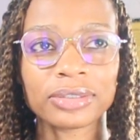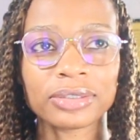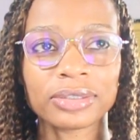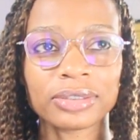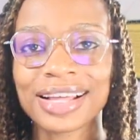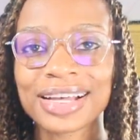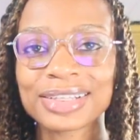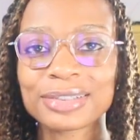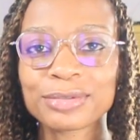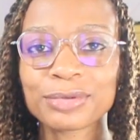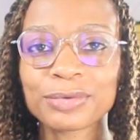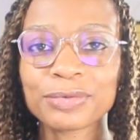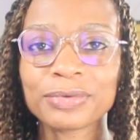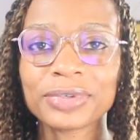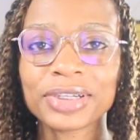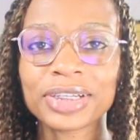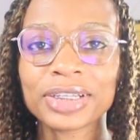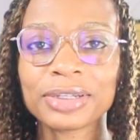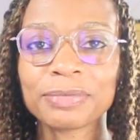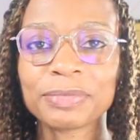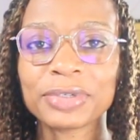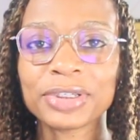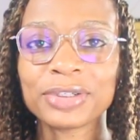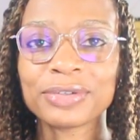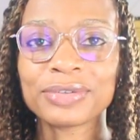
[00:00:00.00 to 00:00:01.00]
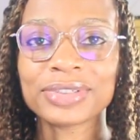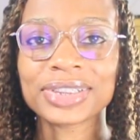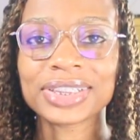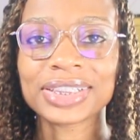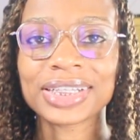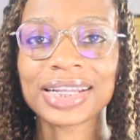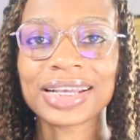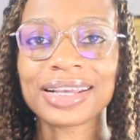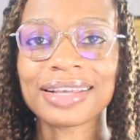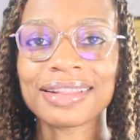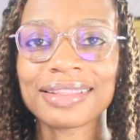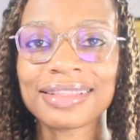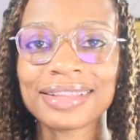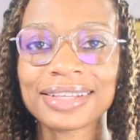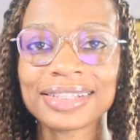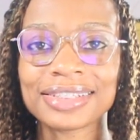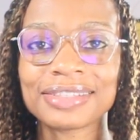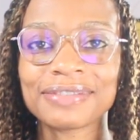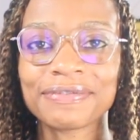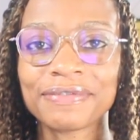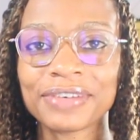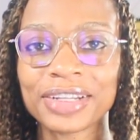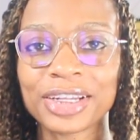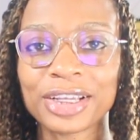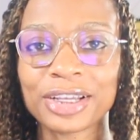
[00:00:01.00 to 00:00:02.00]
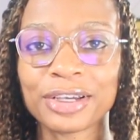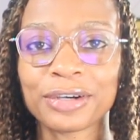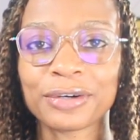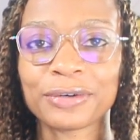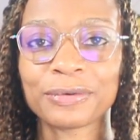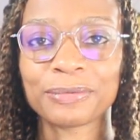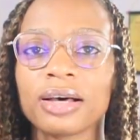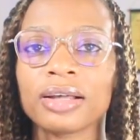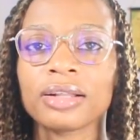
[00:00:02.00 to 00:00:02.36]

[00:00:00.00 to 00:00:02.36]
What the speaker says: That's what we're going to be doing today in this video.